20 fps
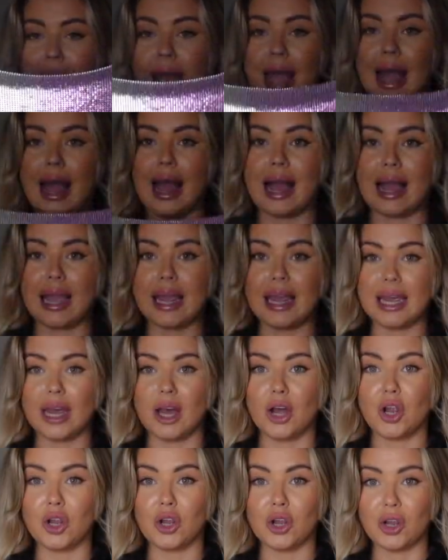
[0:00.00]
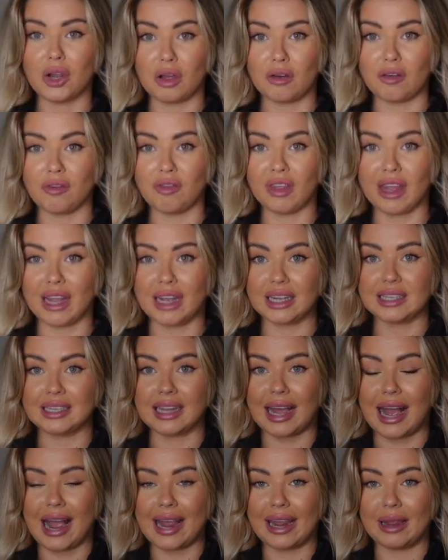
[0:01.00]
I love this.
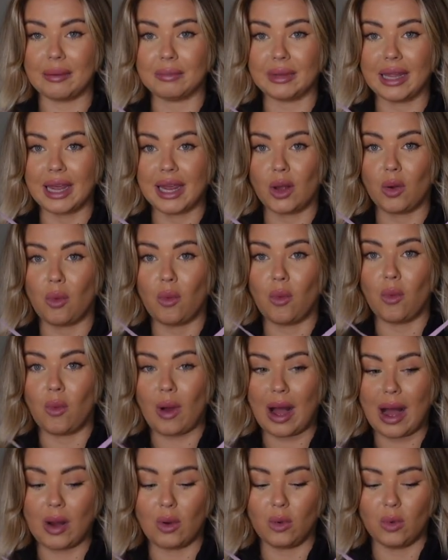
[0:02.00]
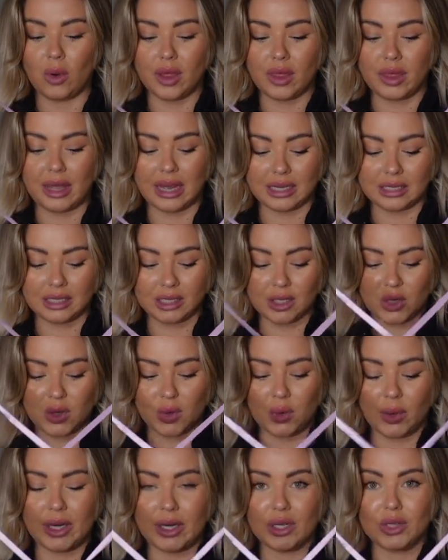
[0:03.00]
I am like, wow, this is
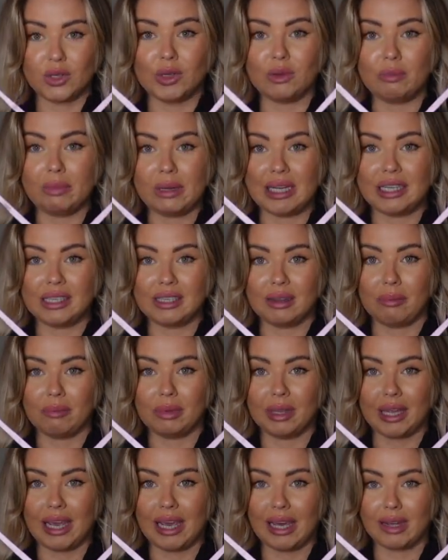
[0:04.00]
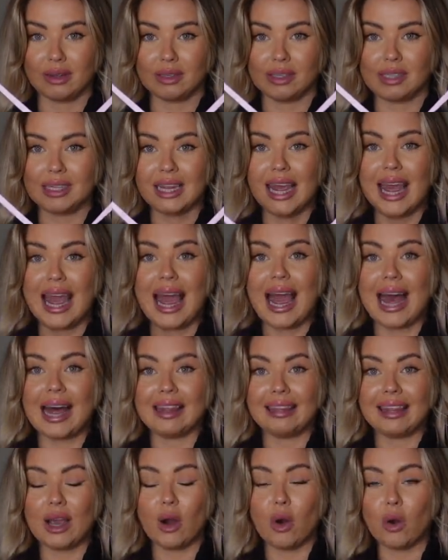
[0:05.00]
going to be something else.
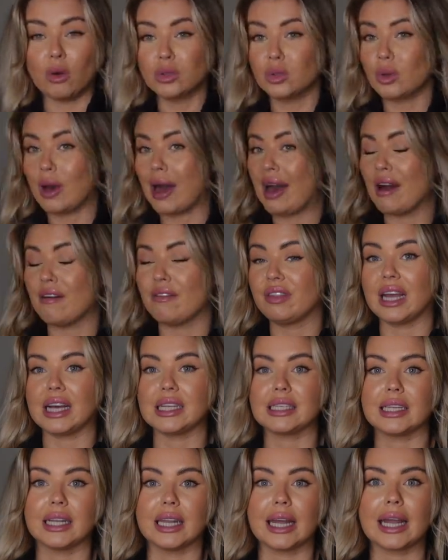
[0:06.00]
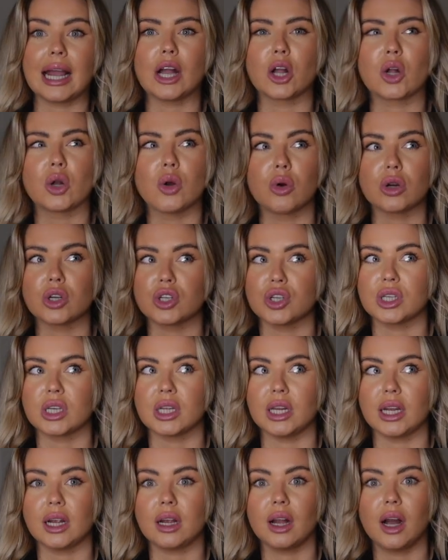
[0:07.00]
And they also have this in like a gorgeous
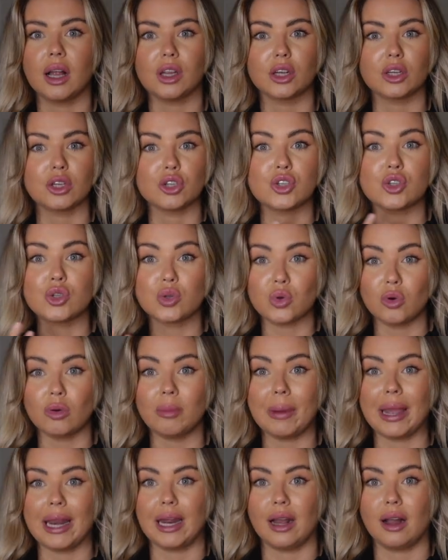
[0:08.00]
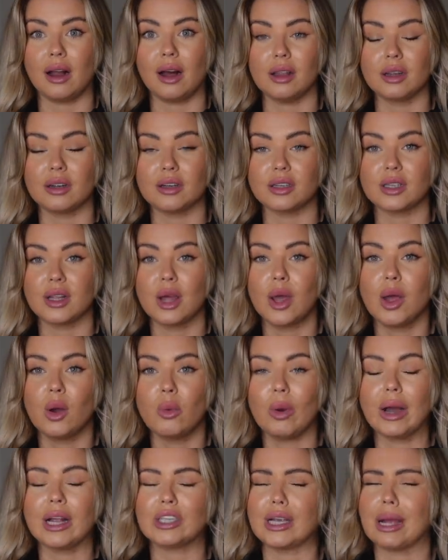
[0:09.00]
green color. There's so many colors,
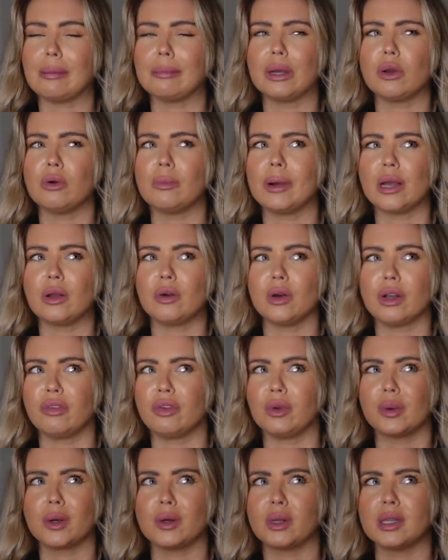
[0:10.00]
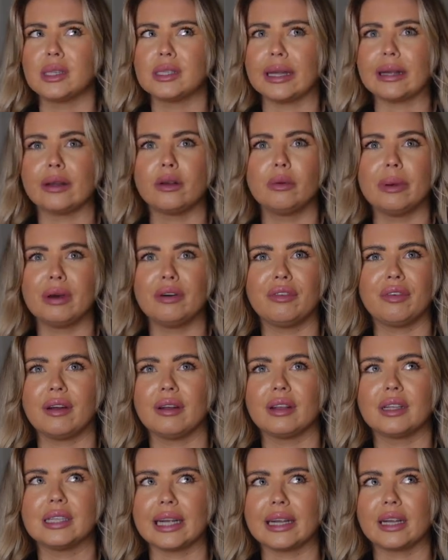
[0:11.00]
which I'm like, oh my God, if you were going to
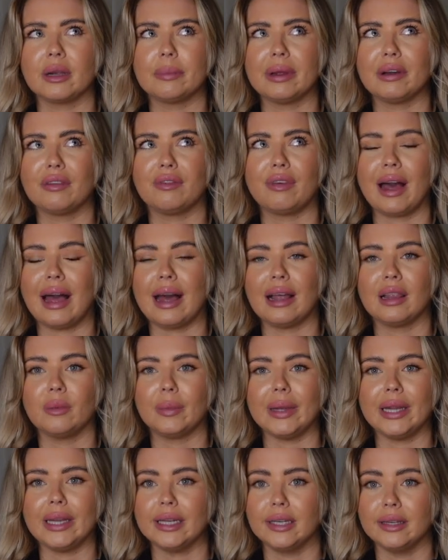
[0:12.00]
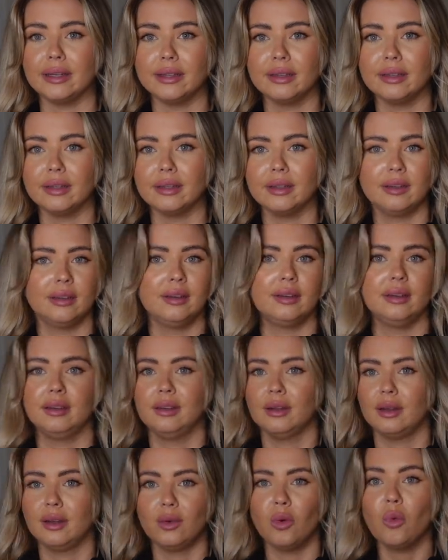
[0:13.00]
Tinkerbell for Halloween,
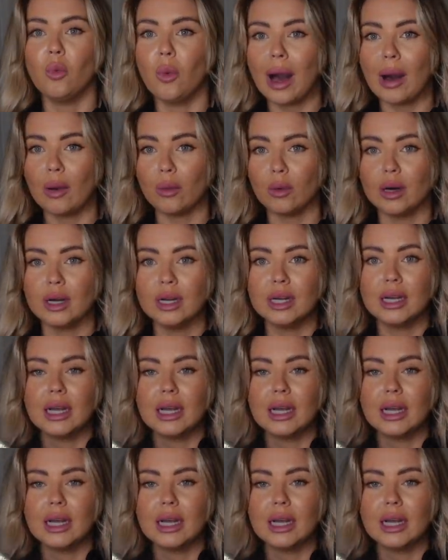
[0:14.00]
wow.